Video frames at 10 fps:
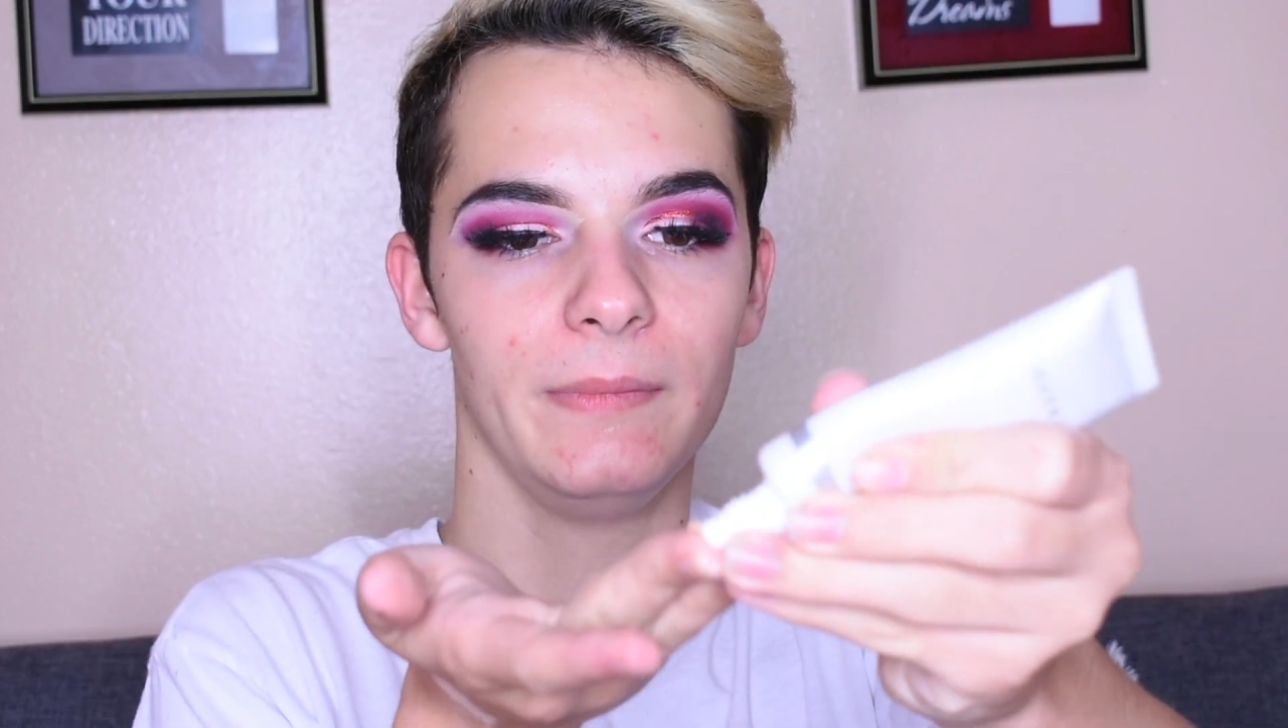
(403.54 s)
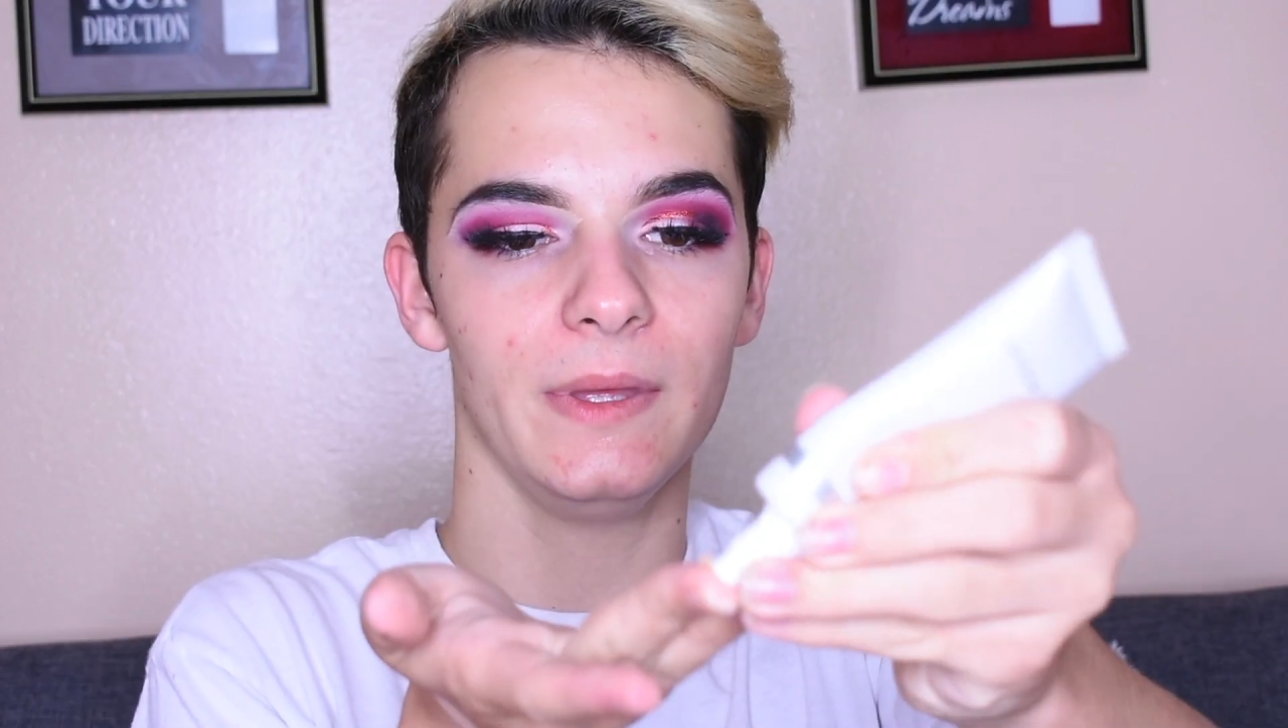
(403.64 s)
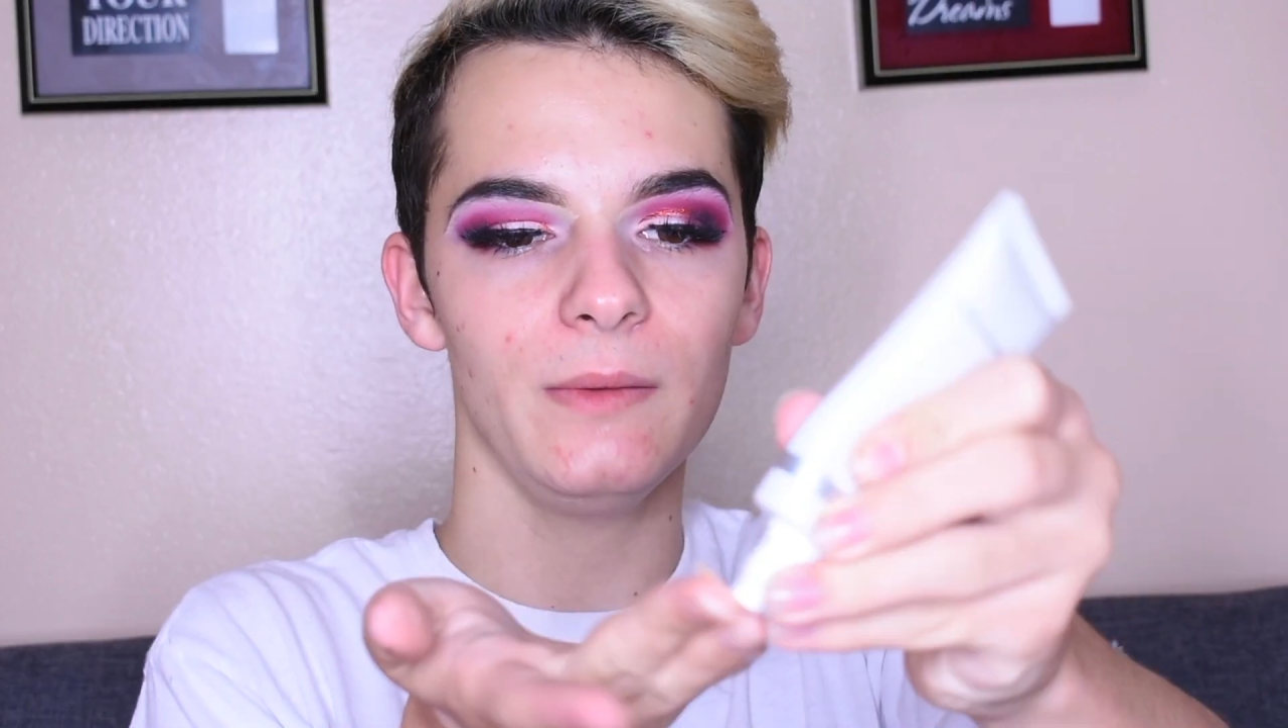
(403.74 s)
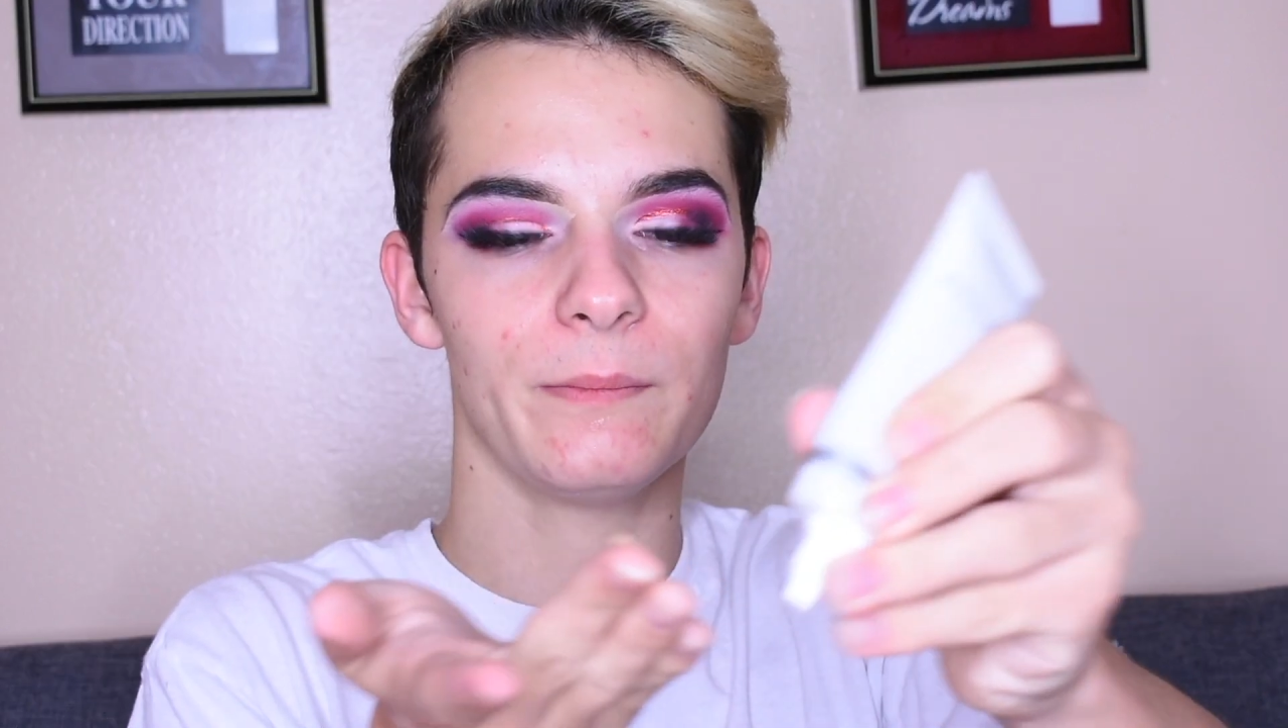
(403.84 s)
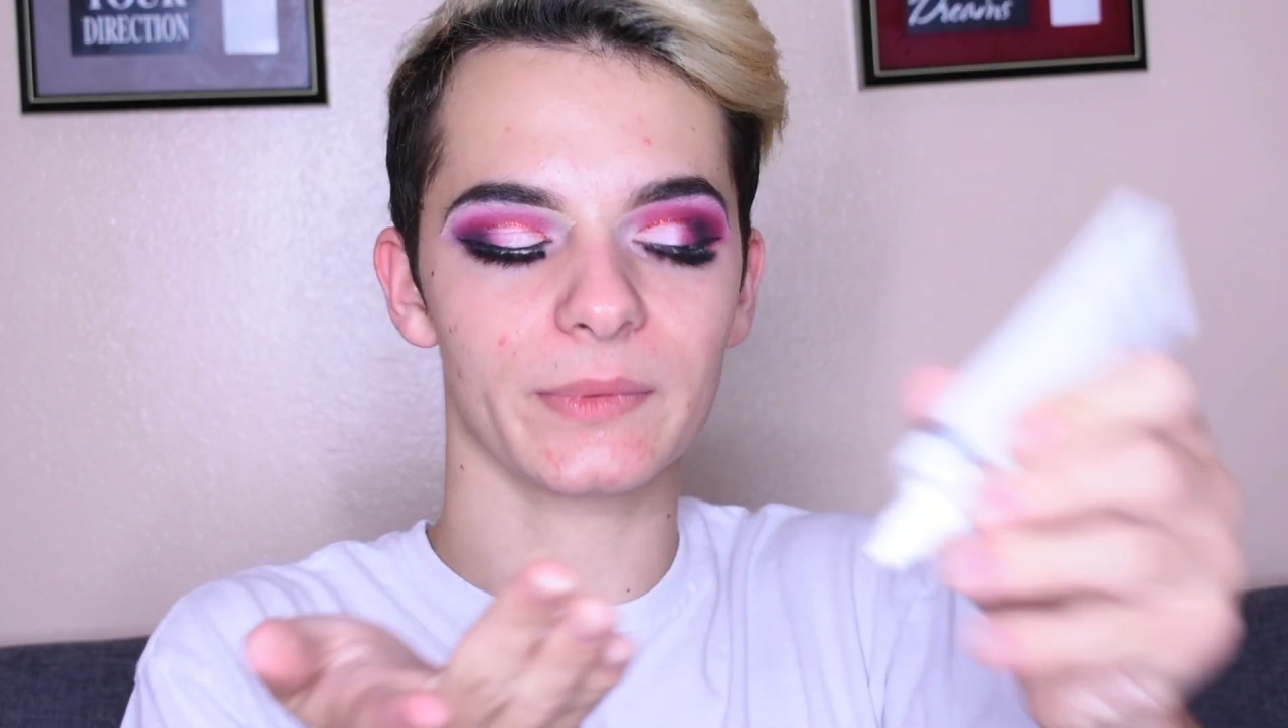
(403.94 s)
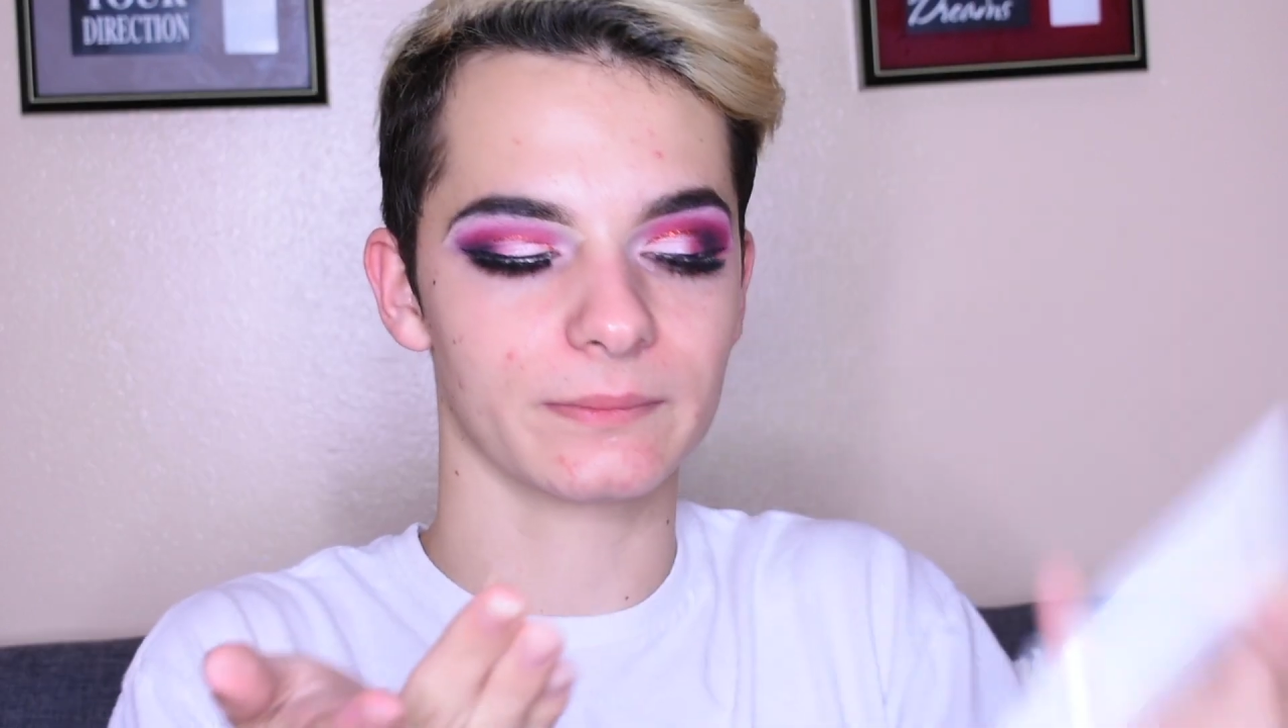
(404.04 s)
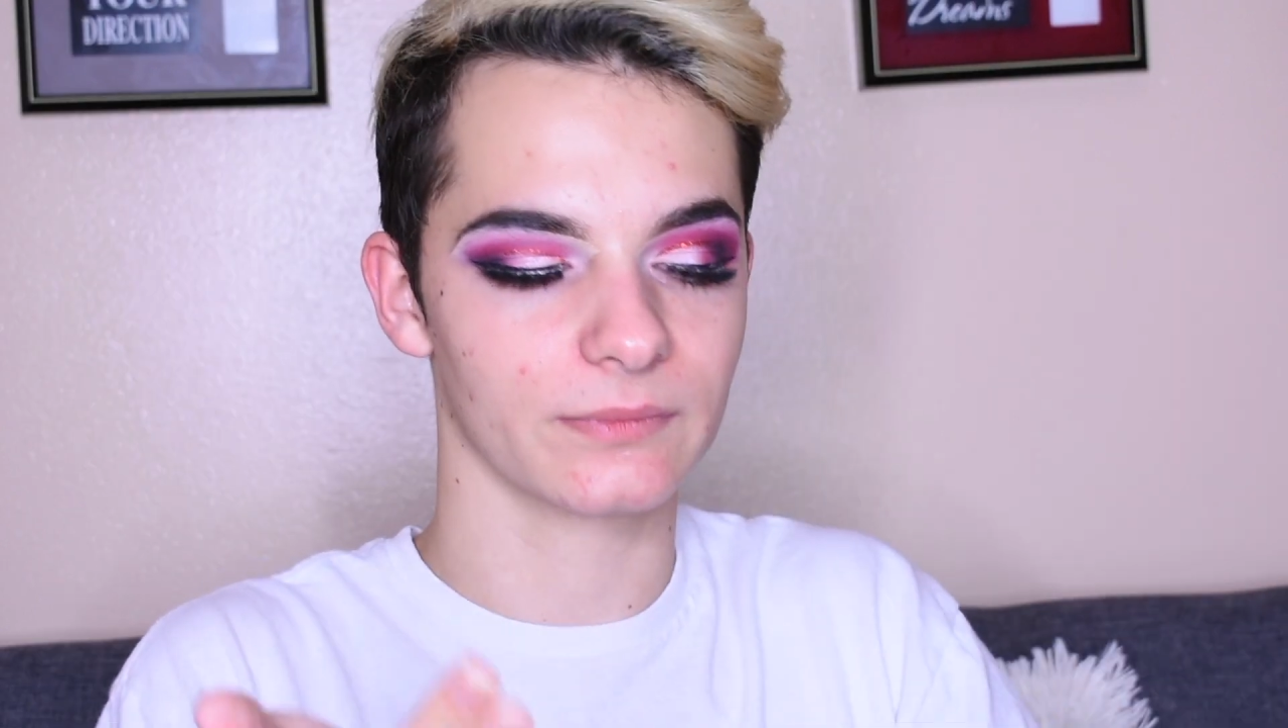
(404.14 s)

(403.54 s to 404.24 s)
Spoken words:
beep,